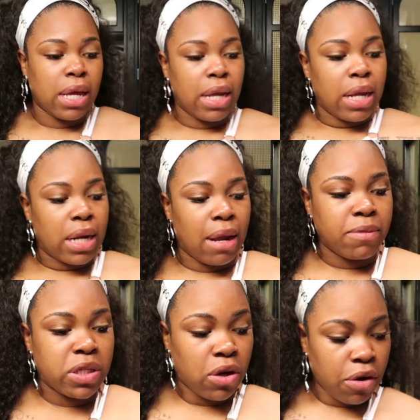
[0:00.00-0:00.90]
and
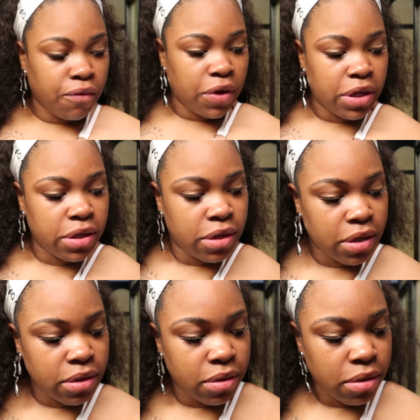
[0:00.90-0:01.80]
I'm starving.
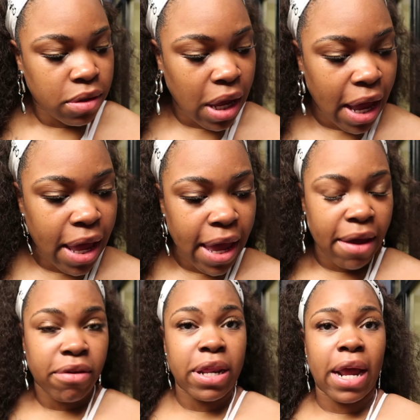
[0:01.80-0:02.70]
I
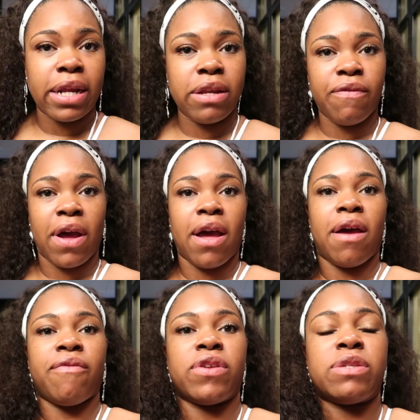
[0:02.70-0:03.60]
had
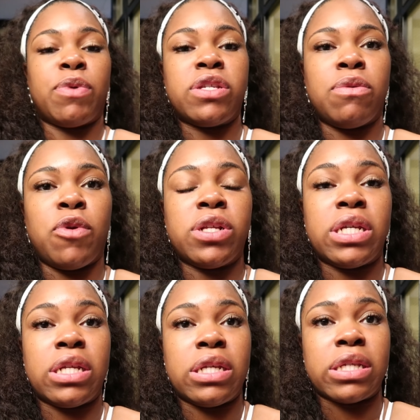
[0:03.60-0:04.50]
95 espresso
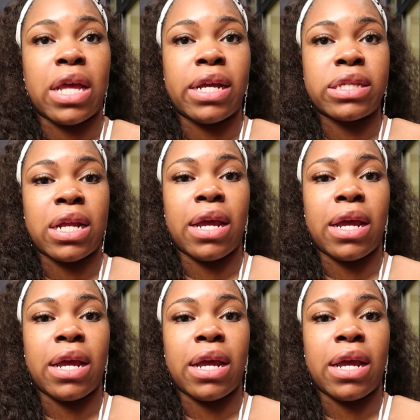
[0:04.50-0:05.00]
martinis last